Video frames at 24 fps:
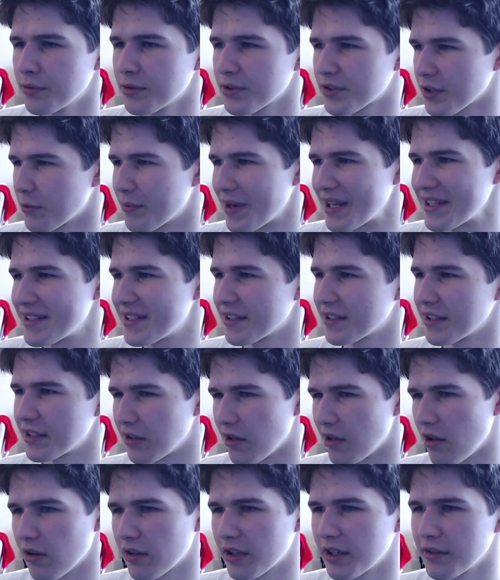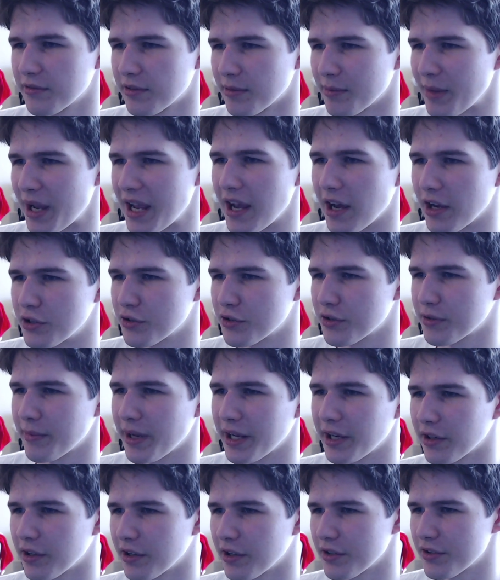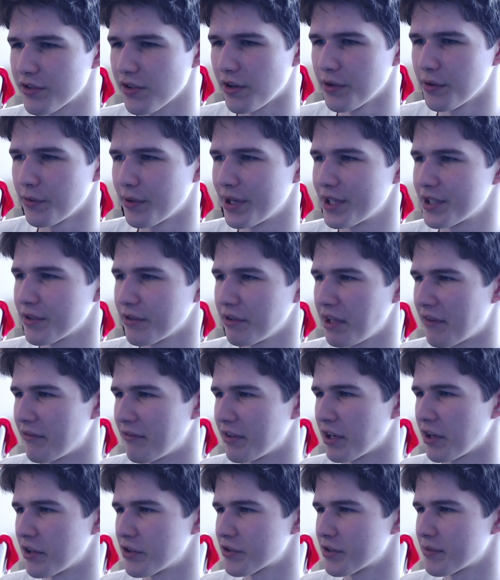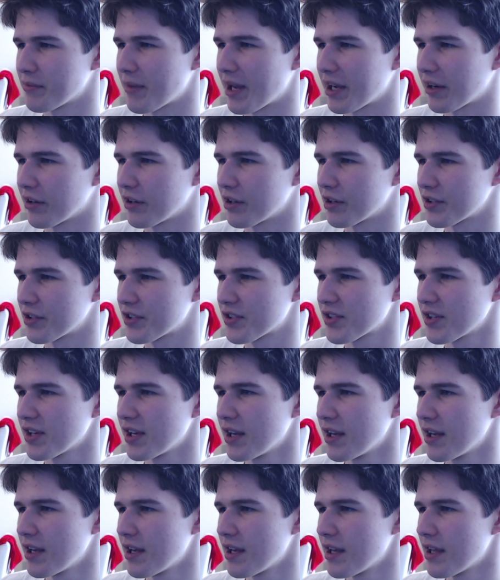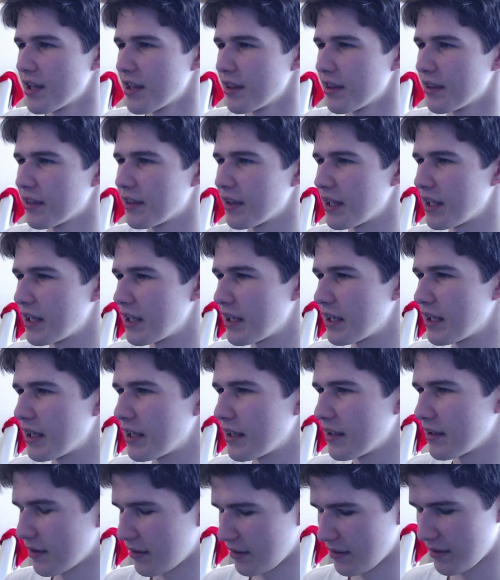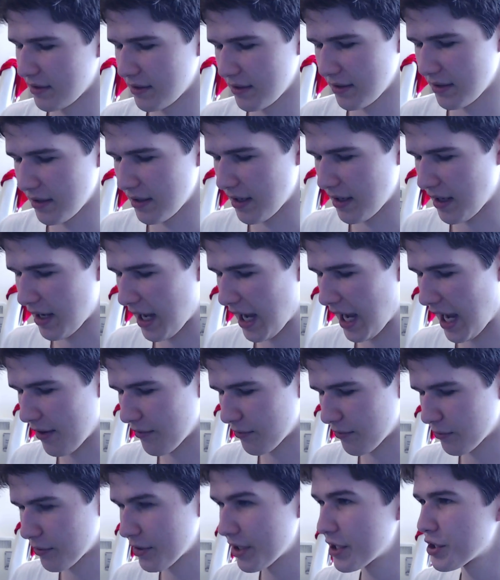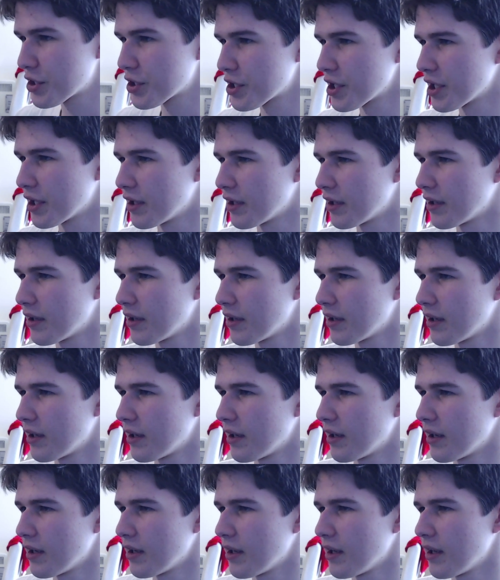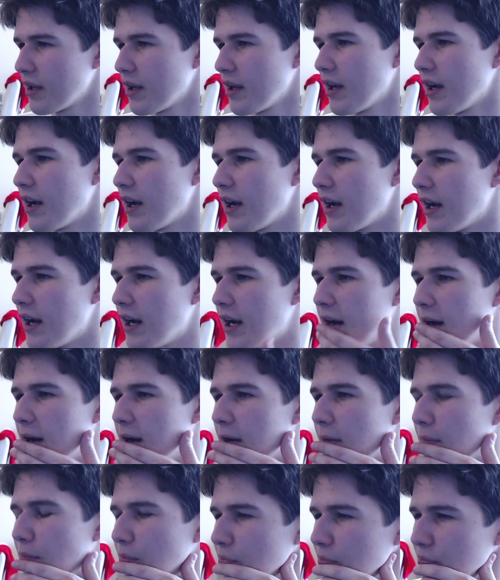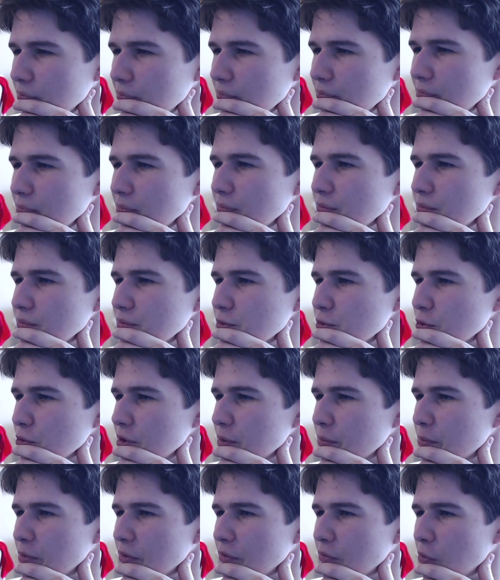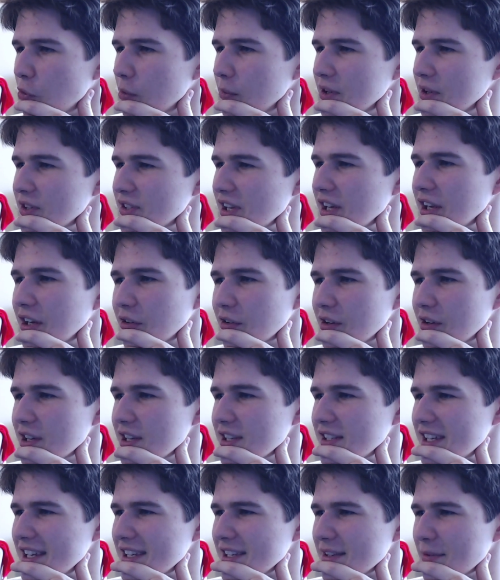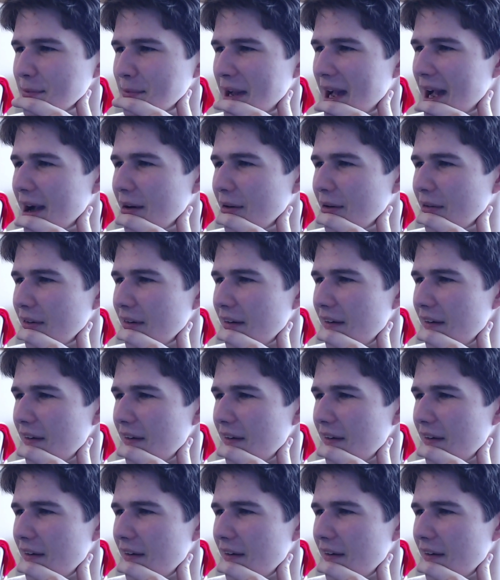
basically clocking from 800 megahertz all the way to 1100 megahertz, the average sort of performance increase is about,